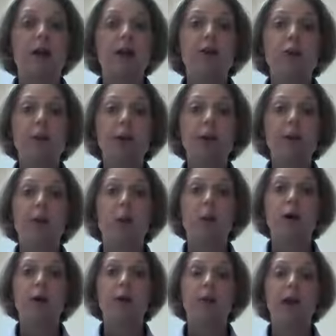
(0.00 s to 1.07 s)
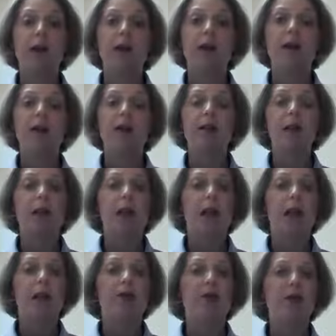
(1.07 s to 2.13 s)
That's really important because
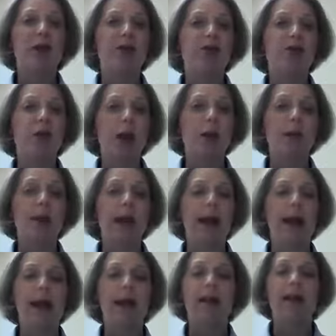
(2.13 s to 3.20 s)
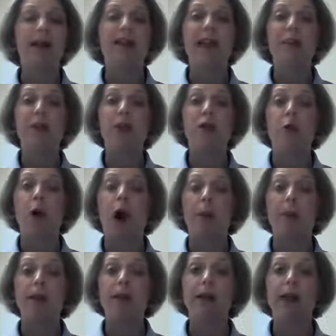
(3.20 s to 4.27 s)
if you have sharp pain that's keeping you
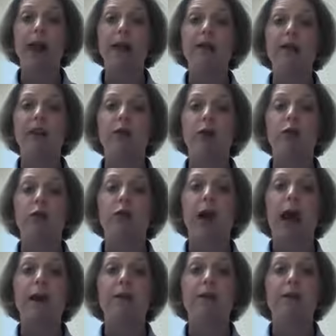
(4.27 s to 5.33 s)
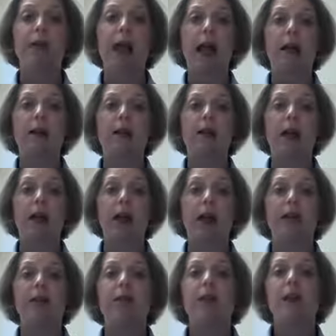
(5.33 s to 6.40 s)
up at night, these are red flag
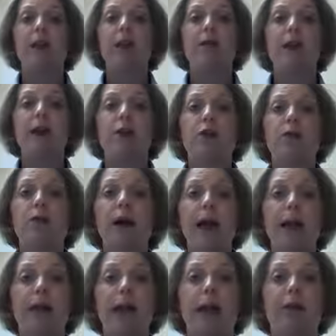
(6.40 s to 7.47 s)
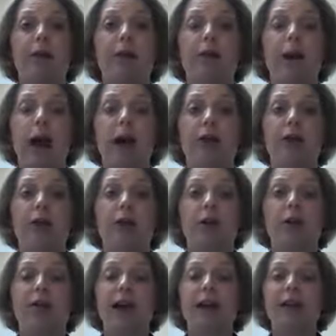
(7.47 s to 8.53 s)
signs that you might have a fracture, or
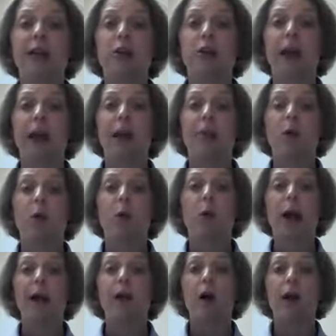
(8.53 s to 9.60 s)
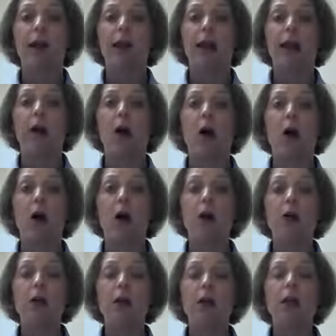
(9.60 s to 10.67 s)
the fact that you can't put weight on it at
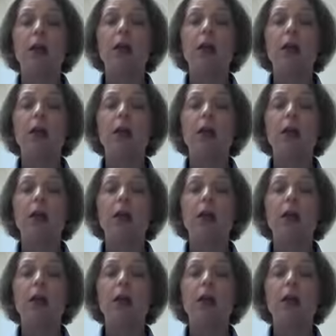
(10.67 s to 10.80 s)
all